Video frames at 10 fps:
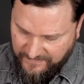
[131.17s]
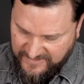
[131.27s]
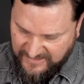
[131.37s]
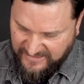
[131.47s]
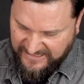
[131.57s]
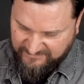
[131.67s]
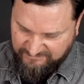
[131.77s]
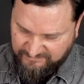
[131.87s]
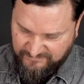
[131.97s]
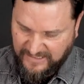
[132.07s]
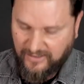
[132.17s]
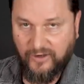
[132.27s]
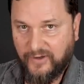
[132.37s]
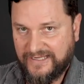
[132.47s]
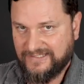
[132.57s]
say like, I don't
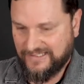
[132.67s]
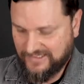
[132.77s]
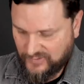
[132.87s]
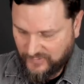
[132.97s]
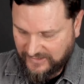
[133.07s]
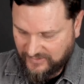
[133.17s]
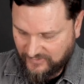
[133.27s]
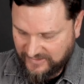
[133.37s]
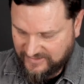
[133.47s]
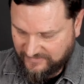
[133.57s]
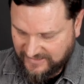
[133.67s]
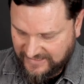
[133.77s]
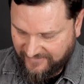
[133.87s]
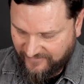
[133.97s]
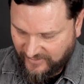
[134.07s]
know, 18, 20 degrees, something like
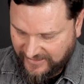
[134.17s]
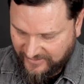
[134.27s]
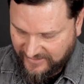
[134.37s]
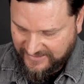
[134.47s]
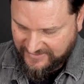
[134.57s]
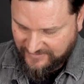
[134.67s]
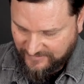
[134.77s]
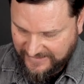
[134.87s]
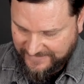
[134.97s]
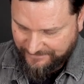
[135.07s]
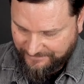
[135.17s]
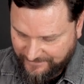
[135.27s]
that for an ale yeast, right?